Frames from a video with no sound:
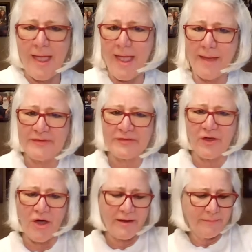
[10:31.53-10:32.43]

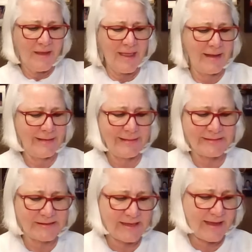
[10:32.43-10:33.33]
Amazon, and
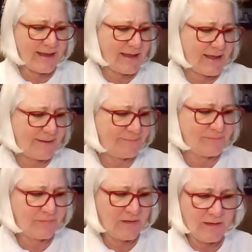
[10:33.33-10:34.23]
it's a
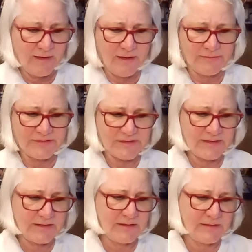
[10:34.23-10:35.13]
just
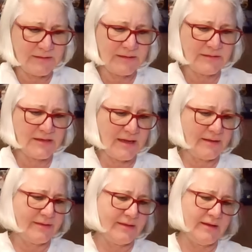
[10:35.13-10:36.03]
gonna take
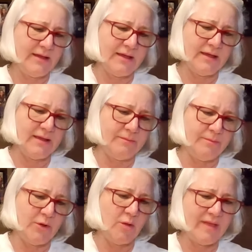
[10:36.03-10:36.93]
the
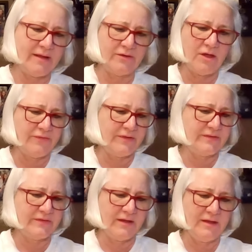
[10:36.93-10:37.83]
ball band off,
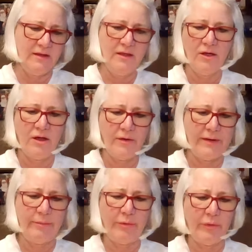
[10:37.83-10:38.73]
it's
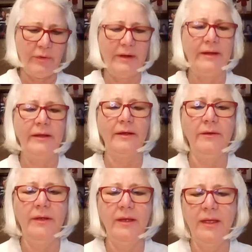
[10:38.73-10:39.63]
already broken
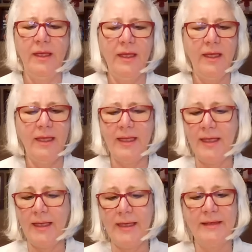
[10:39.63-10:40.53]
here,
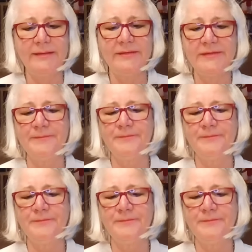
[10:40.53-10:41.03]
and